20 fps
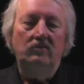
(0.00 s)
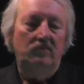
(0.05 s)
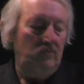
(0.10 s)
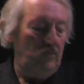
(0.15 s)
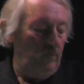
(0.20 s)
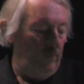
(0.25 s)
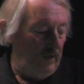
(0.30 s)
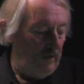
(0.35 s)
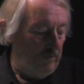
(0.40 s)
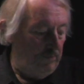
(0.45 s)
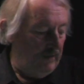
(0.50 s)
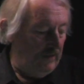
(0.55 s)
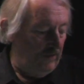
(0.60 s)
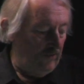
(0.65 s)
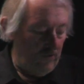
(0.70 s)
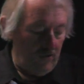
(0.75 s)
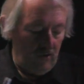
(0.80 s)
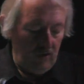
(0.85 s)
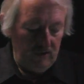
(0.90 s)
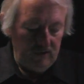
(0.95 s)
us to make better
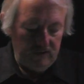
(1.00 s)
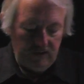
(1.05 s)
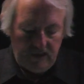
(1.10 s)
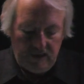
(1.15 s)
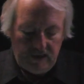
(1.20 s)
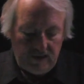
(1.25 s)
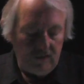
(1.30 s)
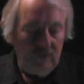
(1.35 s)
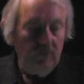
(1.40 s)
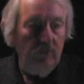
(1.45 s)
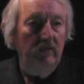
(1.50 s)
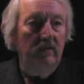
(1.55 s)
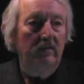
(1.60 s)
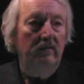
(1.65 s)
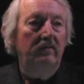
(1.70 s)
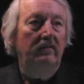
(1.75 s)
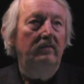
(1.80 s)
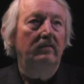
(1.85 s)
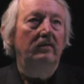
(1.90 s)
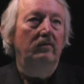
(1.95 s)
contact
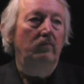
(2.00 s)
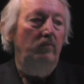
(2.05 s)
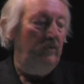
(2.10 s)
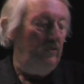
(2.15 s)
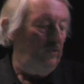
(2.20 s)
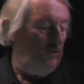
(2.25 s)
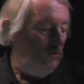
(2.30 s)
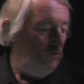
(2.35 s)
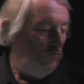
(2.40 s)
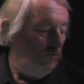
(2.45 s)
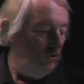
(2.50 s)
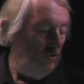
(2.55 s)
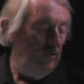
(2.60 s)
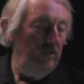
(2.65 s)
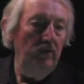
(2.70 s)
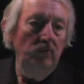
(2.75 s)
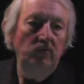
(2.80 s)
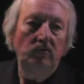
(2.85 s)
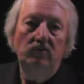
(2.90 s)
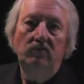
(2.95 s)
with the usual
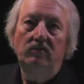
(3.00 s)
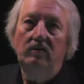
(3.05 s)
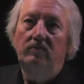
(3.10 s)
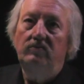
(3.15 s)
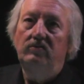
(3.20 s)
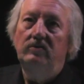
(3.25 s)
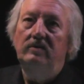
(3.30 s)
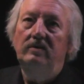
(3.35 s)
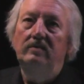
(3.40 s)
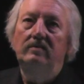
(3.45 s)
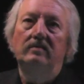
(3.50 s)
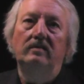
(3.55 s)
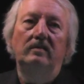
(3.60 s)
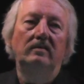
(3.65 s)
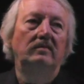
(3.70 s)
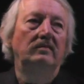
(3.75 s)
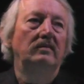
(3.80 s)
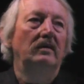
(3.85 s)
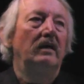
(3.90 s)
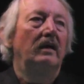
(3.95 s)
notions of
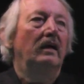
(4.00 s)
statistics.